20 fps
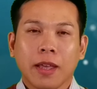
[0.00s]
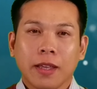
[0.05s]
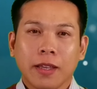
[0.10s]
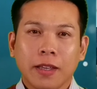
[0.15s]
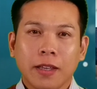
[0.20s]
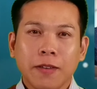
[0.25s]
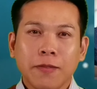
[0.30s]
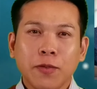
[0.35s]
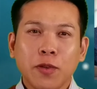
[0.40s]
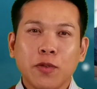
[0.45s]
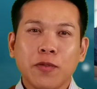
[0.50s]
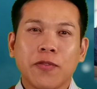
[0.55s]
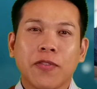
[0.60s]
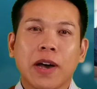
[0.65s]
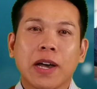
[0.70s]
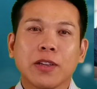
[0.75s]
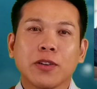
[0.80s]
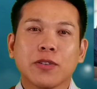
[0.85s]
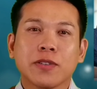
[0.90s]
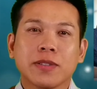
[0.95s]
If you
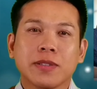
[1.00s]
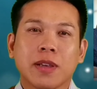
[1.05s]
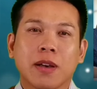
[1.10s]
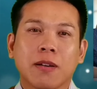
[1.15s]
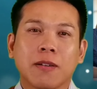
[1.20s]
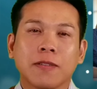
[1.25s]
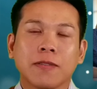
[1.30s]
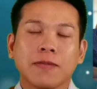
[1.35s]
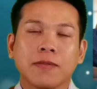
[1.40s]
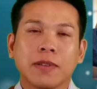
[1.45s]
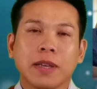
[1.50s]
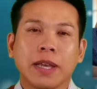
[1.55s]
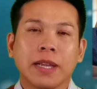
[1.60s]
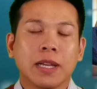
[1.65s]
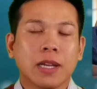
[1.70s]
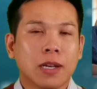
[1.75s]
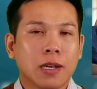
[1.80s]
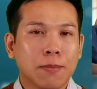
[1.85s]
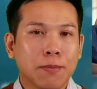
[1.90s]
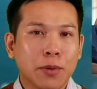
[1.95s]
find yourself in
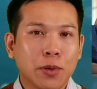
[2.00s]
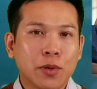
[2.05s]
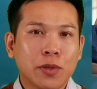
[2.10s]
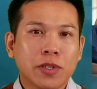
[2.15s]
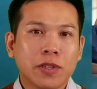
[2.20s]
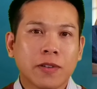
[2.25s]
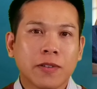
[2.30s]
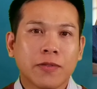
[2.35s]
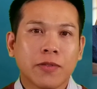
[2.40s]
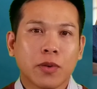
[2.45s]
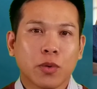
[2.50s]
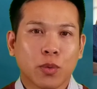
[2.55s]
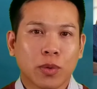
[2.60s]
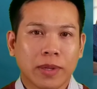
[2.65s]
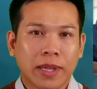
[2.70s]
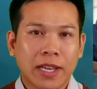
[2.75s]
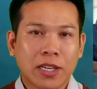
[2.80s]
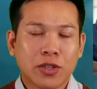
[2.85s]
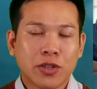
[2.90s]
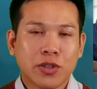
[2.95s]
an abusive
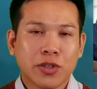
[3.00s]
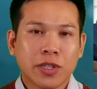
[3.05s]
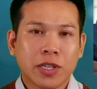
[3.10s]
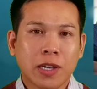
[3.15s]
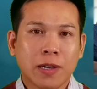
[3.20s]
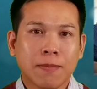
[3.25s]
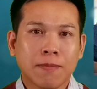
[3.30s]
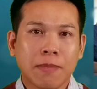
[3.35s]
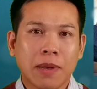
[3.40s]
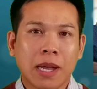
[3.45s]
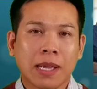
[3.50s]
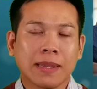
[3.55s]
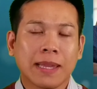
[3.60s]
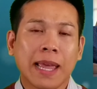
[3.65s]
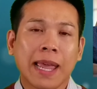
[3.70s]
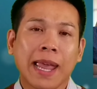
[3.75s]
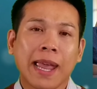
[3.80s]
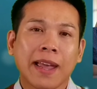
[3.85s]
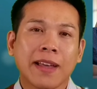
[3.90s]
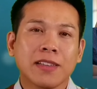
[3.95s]
relationship at the
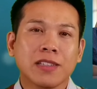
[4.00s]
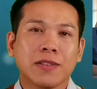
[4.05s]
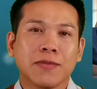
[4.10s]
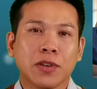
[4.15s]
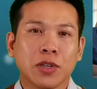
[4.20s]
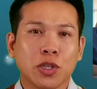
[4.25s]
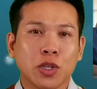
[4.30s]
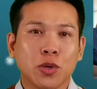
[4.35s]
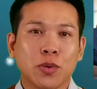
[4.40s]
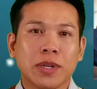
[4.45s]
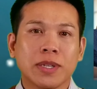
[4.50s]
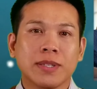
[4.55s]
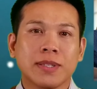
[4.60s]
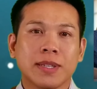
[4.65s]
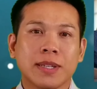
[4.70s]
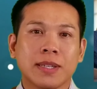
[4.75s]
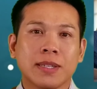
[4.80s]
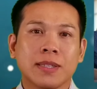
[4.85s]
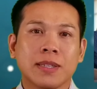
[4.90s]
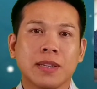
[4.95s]
hands of a U.S.
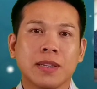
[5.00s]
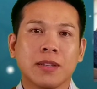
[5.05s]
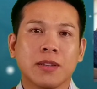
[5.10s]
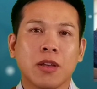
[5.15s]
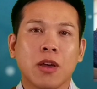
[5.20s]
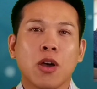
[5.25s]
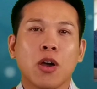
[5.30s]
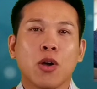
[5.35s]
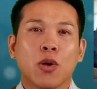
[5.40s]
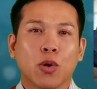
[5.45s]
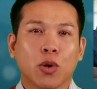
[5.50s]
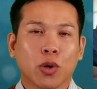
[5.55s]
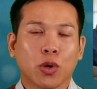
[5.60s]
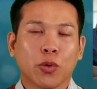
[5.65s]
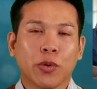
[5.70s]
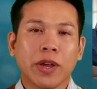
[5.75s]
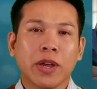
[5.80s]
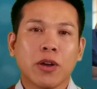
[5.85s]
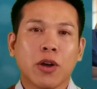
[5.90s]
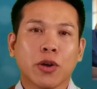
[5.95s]
citizen or
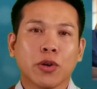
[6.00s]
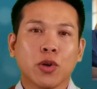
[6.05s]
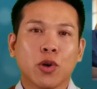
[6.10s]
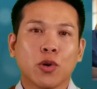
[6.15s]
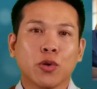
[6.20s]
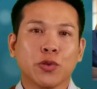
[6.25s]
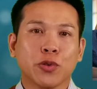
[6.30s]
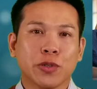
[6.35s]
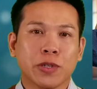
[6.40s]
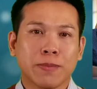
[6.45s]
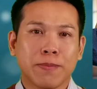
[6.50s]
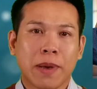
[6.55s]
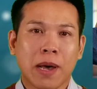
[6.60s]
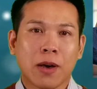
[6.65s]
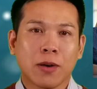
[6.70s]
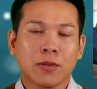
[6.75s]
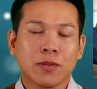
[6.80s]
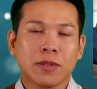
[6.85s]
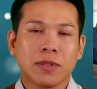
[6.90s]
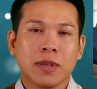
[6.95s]
green card holder
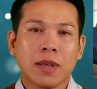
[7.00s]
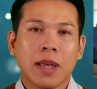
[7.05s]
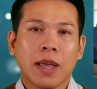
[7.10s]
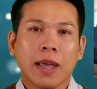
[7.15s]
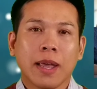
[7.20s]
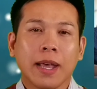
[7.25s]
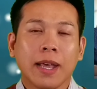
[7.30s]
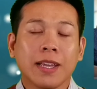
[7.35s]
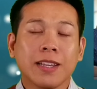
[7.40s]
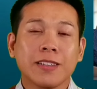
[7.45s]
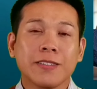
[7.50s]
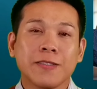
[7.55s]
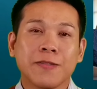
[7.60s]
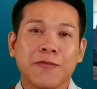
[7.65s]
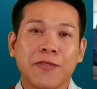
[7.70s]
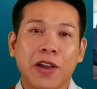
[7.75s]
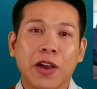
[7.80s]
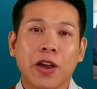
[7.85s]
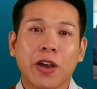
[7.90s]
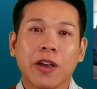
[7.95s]
spouse, it is
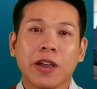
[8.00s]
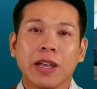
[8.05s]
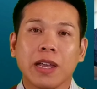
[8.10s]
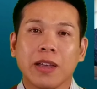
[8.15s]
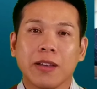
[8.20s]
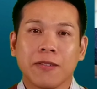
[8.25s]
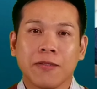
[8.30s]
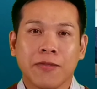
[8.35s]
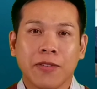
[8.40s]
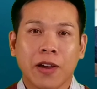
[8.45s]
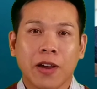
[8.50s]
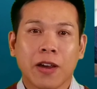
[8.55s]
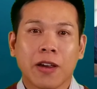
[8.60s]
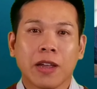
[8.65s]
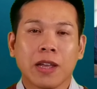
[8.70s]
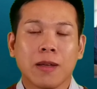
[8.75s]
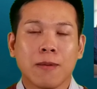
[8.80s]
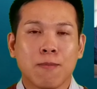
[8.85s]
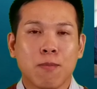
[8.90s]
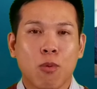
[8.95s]
very,
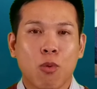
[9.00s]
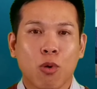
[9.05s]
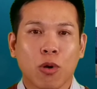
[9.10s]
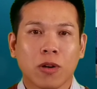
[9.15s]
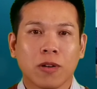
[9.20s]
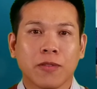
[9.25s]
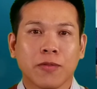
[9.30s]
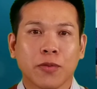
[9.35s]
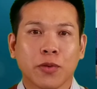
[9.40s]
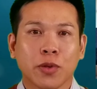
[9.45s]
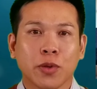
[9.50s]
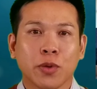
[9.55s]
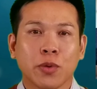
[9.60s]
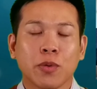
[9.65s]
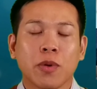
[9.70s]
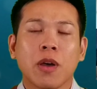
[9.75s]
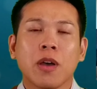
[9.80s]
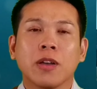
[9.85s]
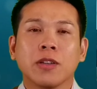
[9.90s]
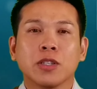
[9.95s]
very important for
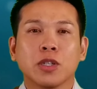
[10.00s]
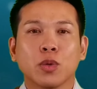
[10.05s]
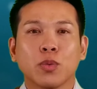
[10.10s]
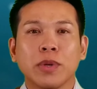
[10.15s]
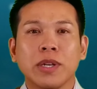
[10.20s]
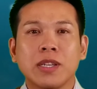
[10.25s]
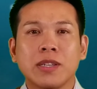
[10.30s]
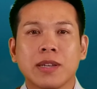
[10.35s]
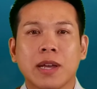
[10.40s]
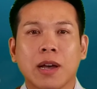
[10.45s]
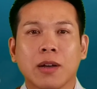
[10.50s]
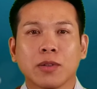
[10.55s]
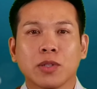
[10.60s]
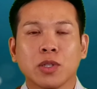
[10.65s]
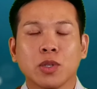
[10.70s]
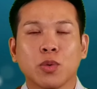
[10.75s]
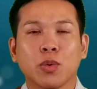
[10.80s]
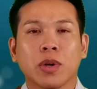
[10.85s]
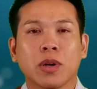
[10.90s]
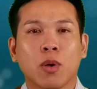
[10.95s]
you to reach out
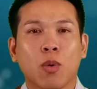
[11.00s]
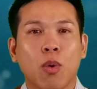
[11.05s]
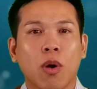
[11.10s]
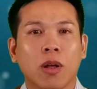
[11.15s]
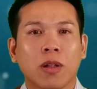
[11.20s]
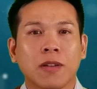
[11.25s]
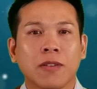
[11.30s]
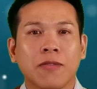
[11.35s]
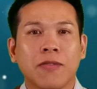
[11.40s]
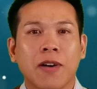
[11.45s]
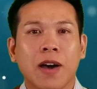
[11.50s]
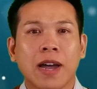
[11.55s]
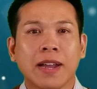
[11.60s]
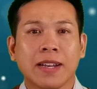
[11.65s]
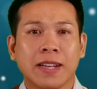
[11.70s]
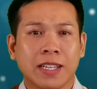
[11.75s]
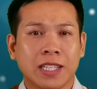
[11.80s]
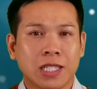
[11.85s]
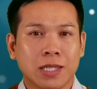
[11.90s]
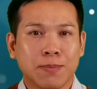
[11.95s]
to a qualified
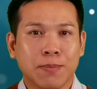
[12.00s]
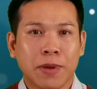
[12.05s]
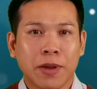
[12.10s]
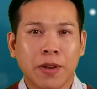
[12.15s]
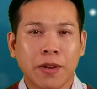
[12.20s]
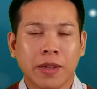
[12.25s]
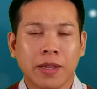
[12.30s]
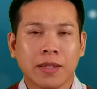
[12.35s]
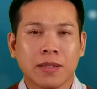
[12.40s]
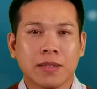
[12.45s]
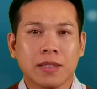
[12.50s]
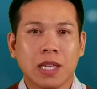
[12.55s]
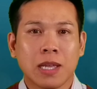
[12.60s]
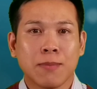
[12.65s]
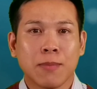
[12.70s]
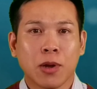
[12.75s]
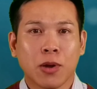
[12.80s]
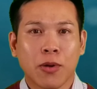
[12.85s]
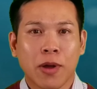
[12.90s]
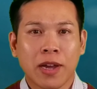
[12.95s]
and experienced
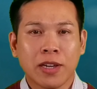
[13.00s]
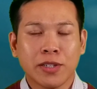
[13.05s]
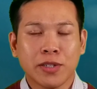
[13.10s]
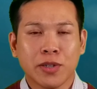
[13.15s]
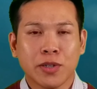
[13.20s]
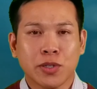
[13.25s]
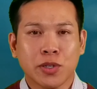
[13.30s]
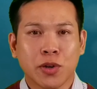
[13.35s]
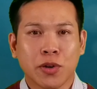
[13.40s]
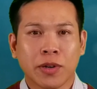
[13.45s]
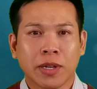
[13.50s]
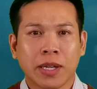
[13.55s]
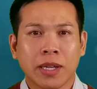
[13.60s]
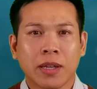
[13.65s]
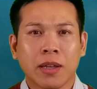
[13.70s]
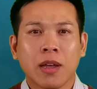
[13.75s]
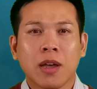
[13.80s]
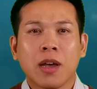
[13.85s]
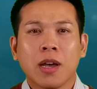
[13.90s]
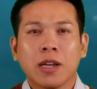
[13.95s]
immigration attorney
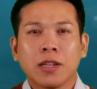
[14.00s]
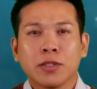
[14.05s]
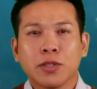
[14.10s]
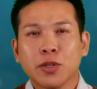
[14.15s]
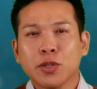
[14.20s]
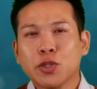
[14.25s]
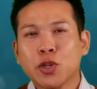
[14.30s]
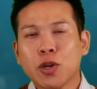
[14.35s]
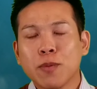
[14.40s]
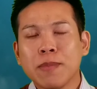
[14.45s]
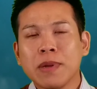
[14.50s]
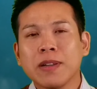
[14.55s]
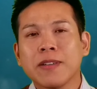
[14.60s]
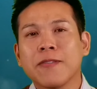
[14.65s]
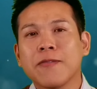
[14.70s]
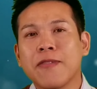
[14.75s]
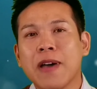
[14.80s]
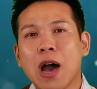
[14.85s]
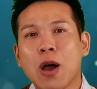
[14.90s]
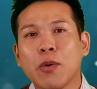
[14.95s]
to determine if
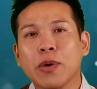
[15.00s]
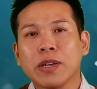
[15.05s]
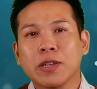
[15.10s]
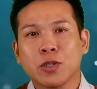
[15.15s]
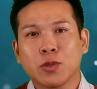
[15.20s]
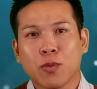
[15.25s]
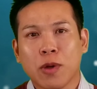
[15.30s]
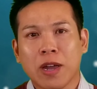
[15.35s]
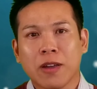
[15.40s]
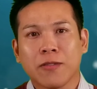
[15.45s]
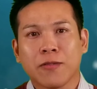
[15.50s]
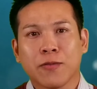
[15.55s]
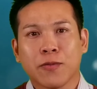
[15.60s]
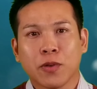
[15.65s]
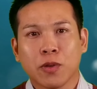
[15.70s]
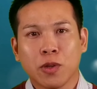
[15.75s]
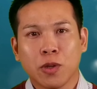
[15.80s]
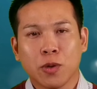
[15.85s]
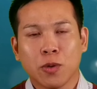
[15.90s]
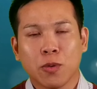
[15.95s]
VAWA is right for
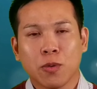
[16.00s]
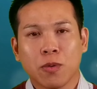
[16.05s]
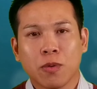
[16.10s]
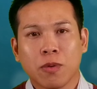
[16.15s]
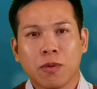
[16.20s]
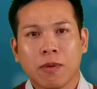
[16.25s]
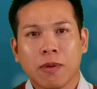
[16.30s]
you.